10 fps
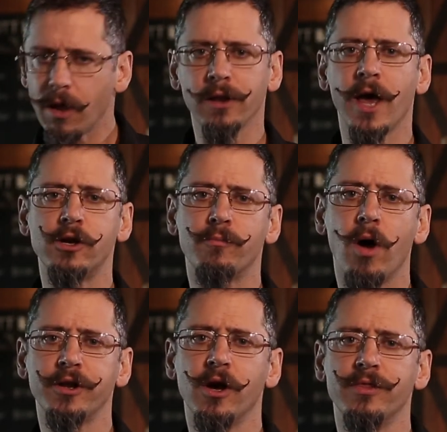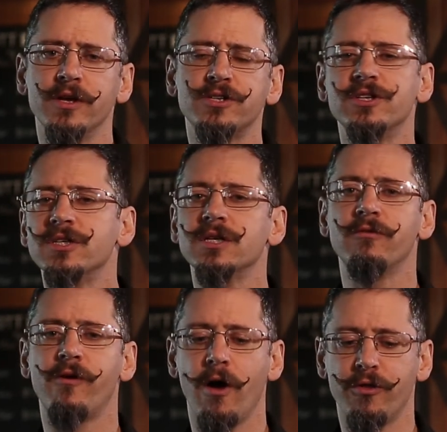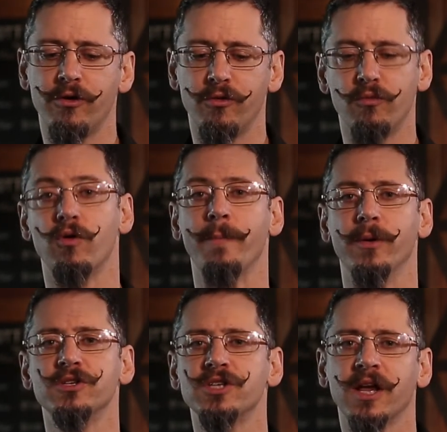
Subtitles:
A lighter body on this than some of our other Ripas,